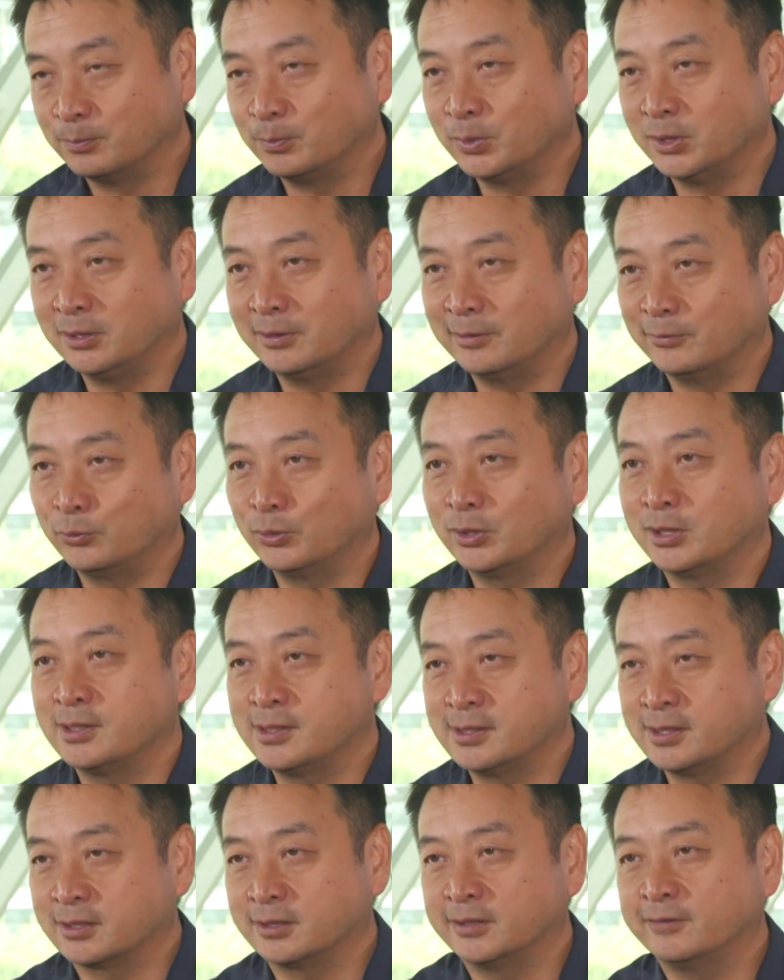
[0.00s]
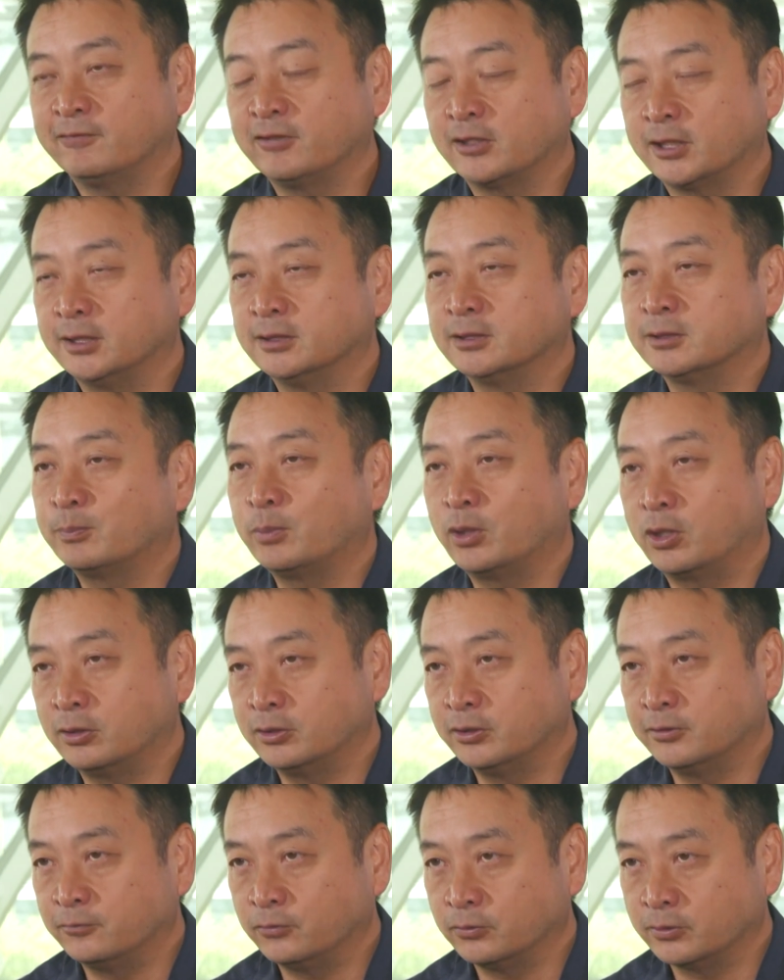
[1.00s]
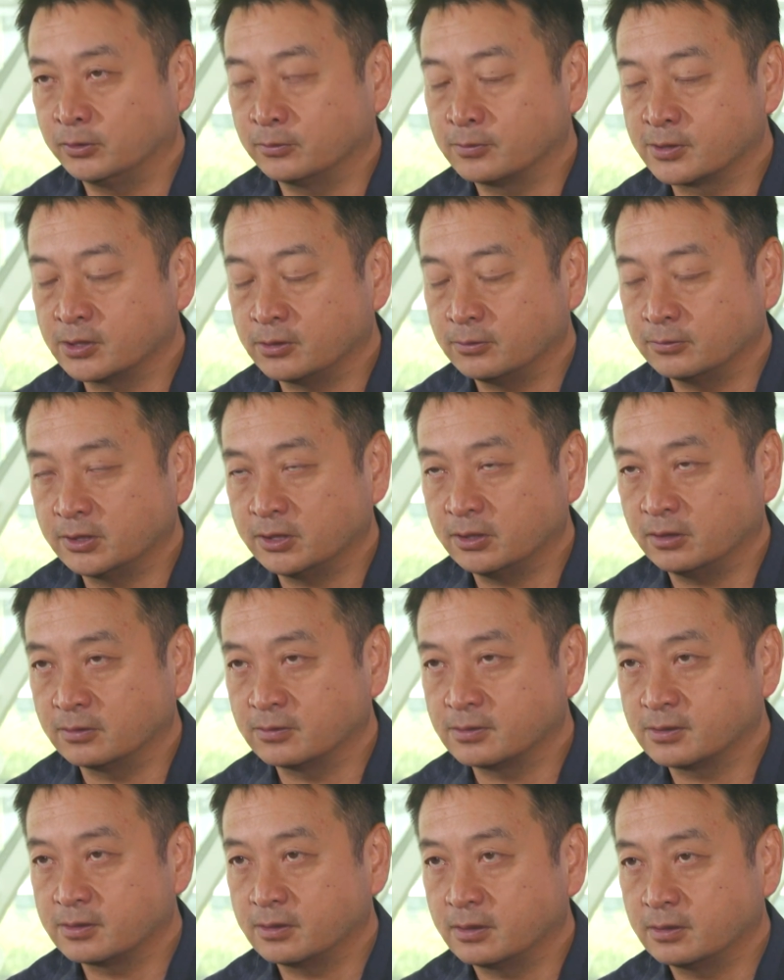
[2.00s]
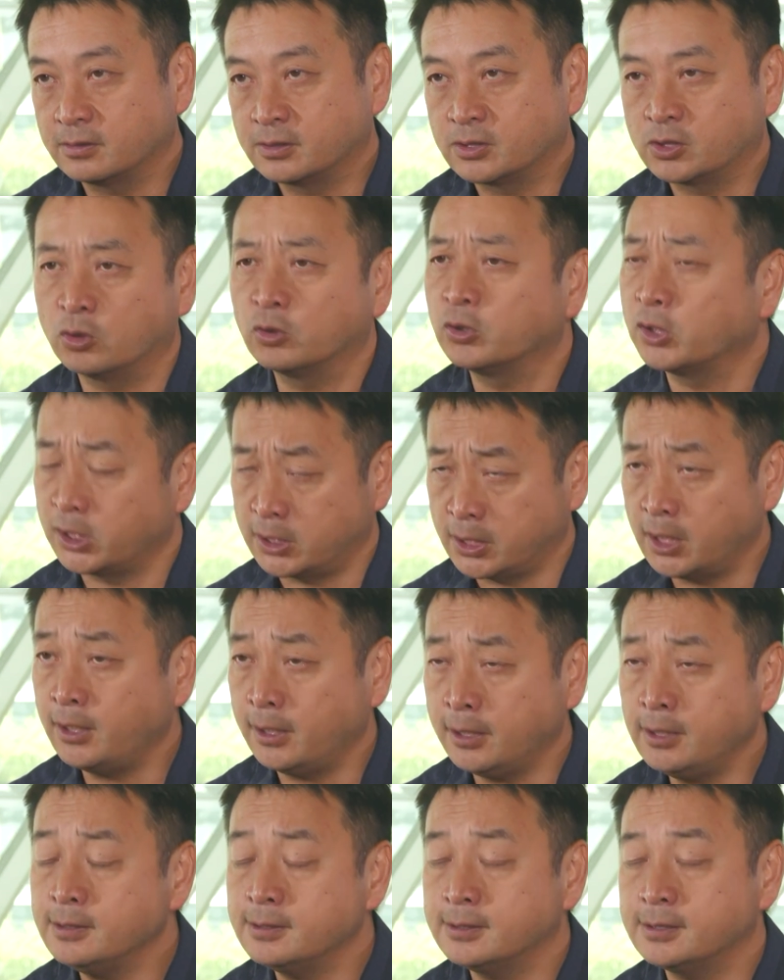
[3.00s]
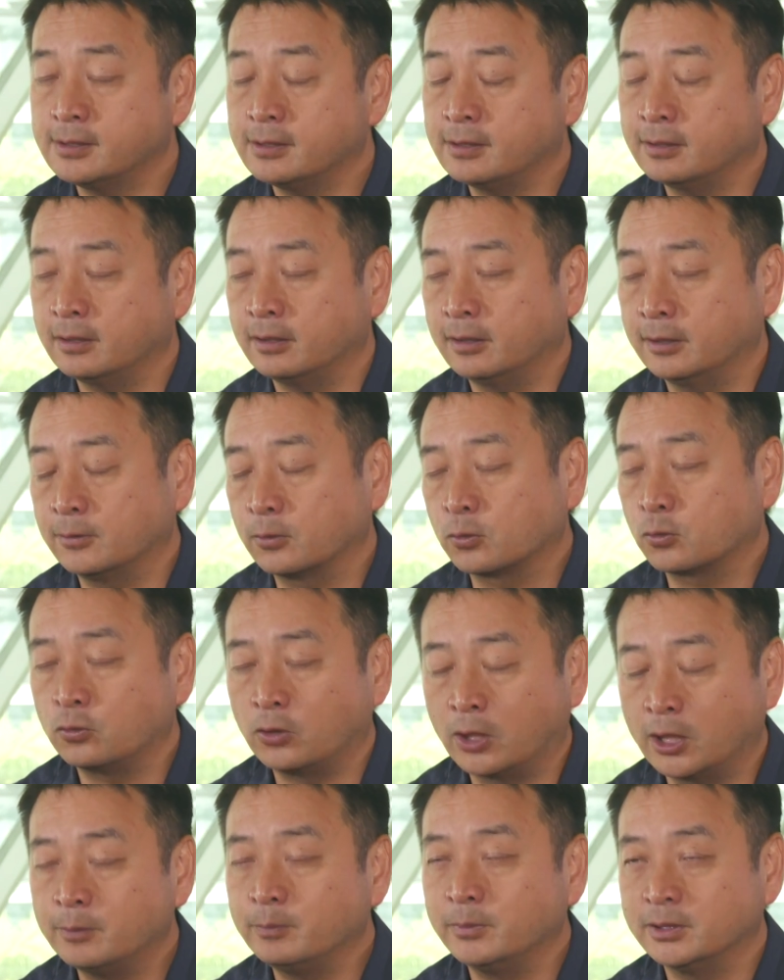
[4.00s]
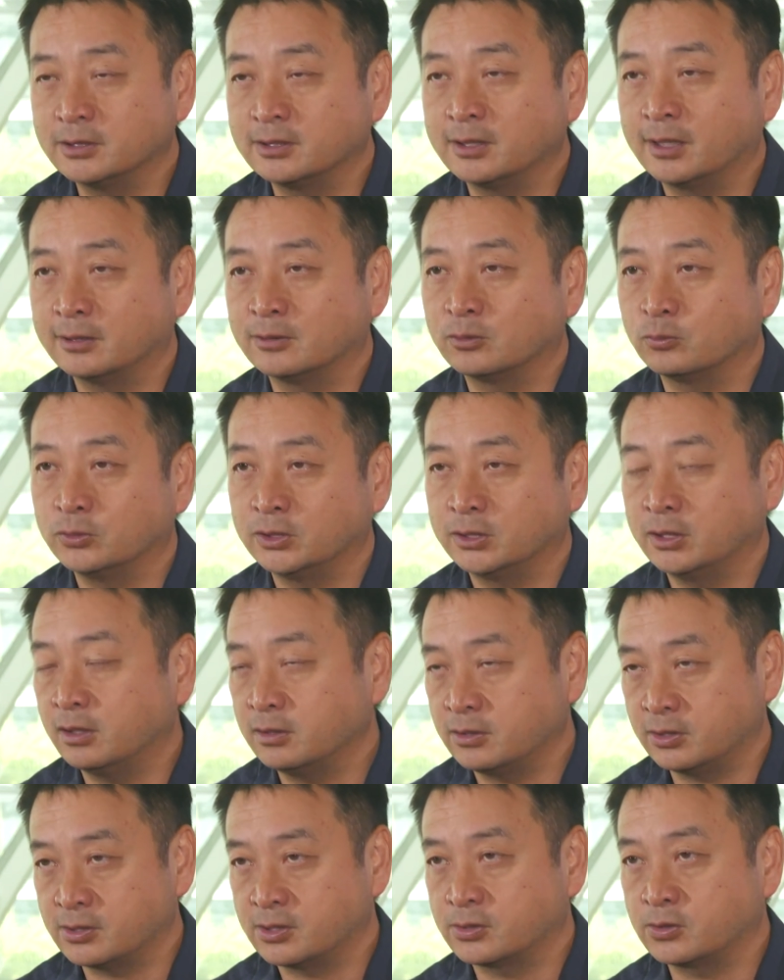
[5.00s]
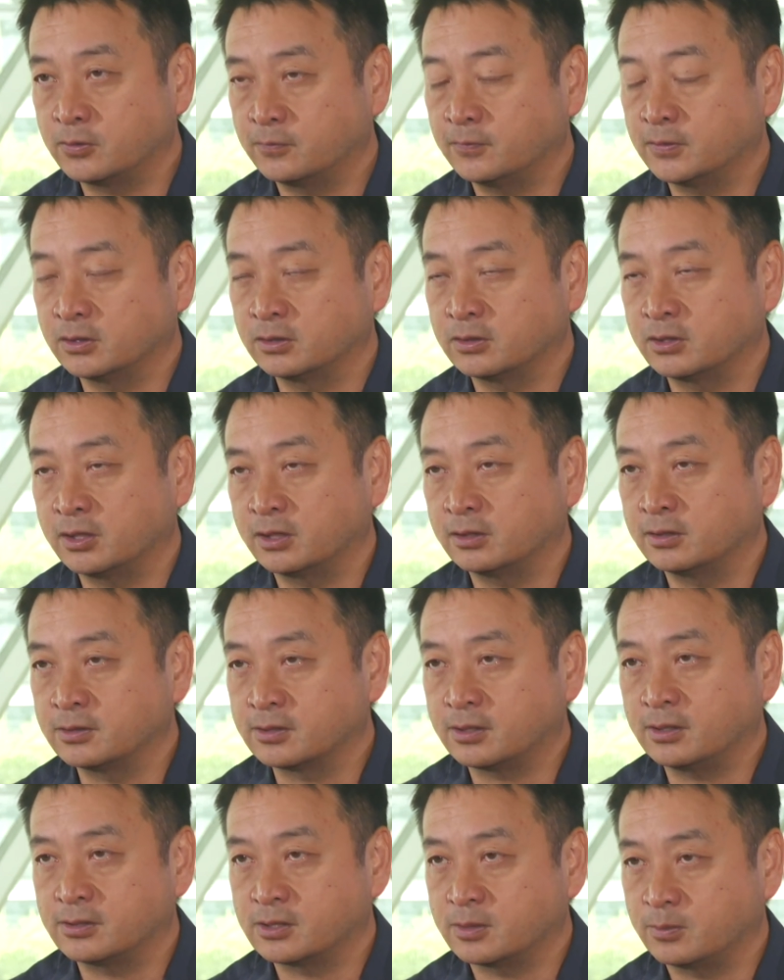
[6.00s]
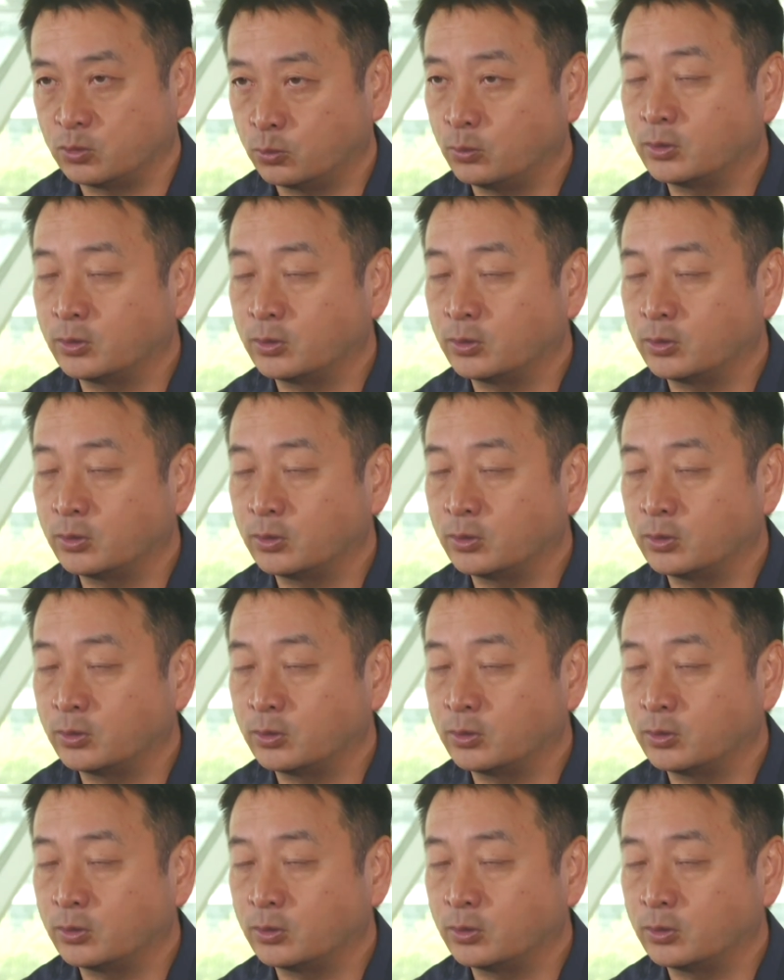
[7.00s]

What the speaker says: be a really significant partner for those hotels. So it is a requirement that we're not just serving the Chinese customer. We